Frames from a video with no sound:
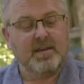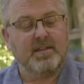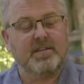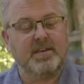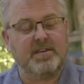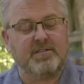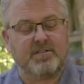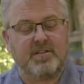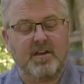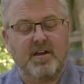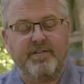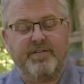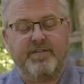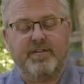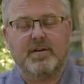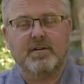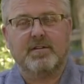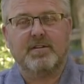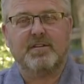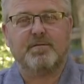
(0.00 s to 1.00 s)
This
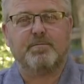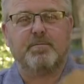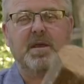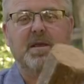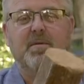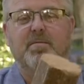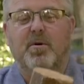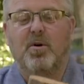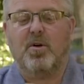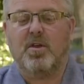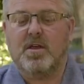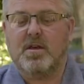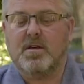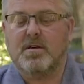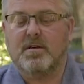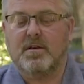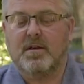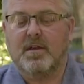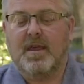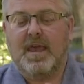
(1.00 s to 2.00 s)
stuff, this big boy,
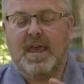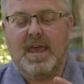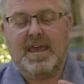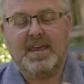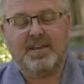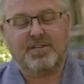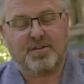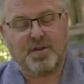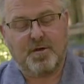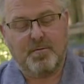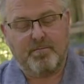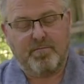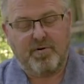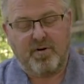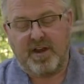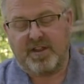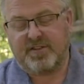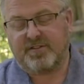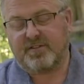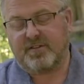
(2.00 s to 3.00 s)
is
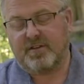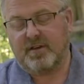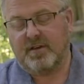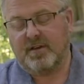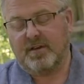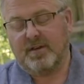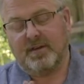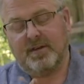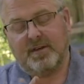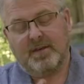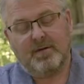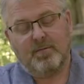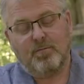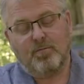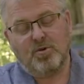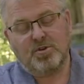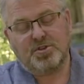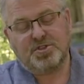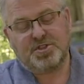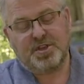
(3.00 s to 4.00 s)
compressed
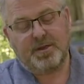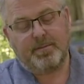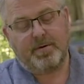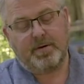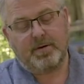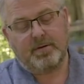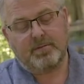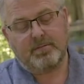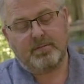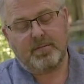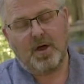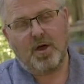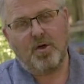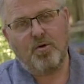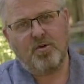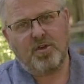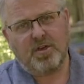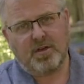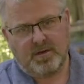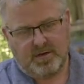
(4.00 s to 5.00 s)
wood chip,
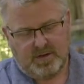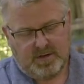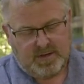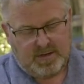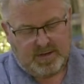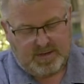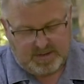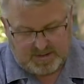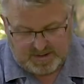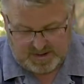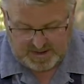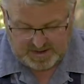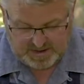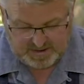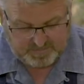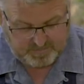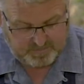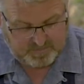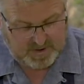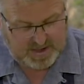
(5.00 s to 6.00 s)
oak,
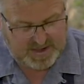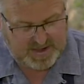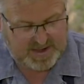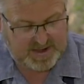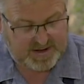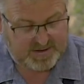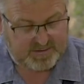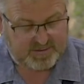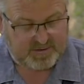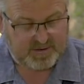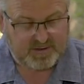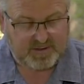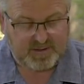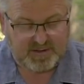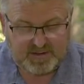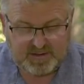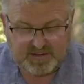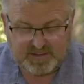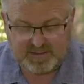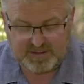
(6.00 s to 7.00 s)
and
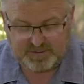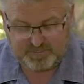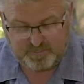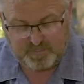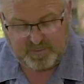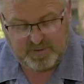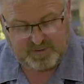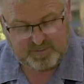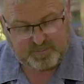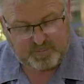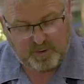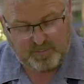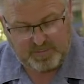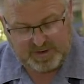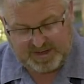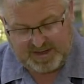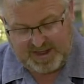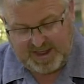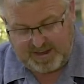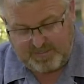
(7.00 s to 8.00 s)
this
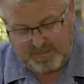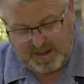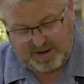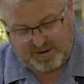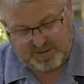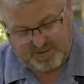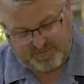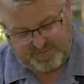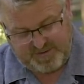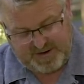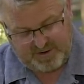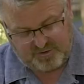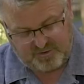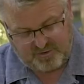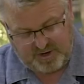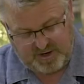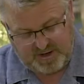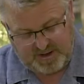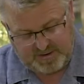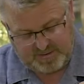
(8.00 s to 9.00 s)
probably came out of the
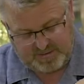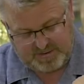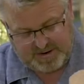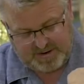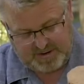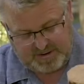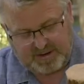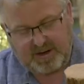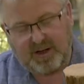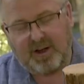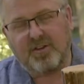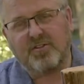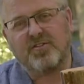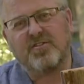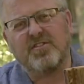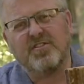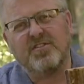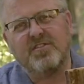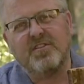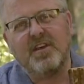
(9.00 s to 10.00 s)
factory at close
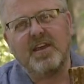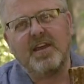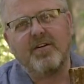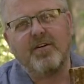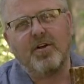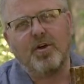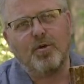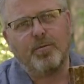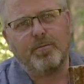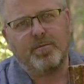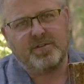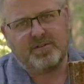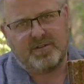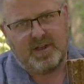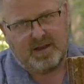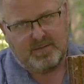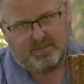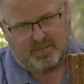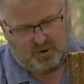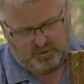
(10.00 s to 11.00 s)
to
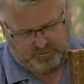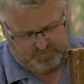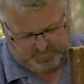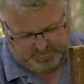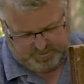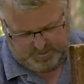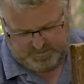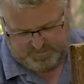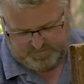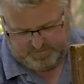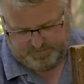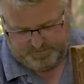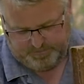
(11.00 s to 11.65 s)
0% moisture.